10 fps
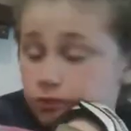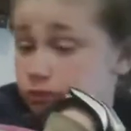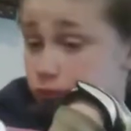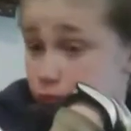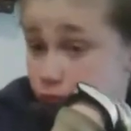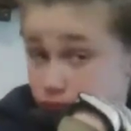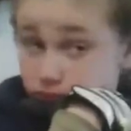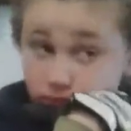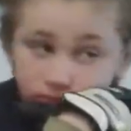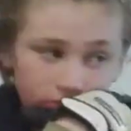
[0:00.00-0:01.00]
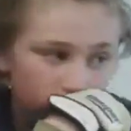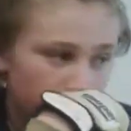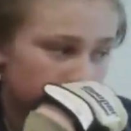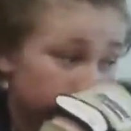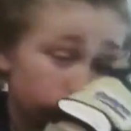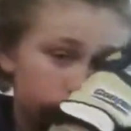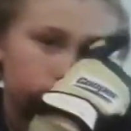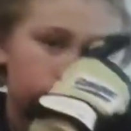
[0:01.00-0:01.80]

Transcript: Which one do you want to get,